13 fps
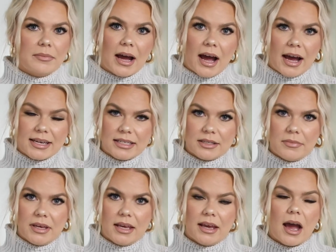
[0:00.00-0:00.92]
behind
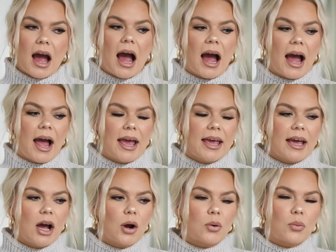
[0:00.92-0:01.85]
me,
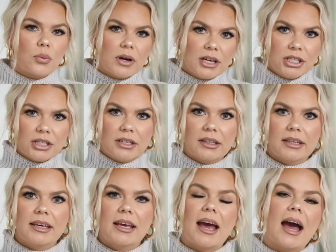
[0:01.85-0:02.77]
I
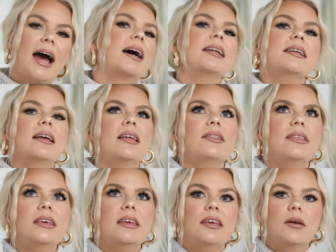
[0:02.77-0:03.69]
originally had
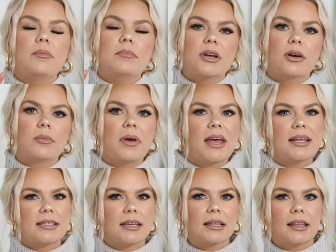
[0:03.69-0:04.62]
the mirror
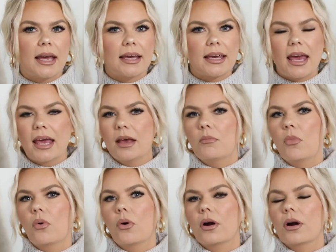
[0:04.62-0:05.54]
painted like a
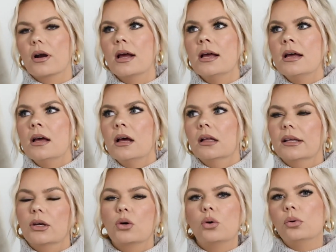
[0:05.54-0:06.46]
more
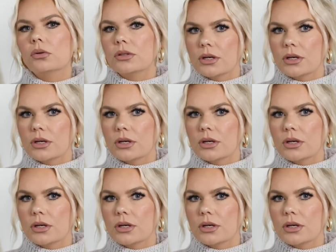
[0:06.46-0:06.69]
like cool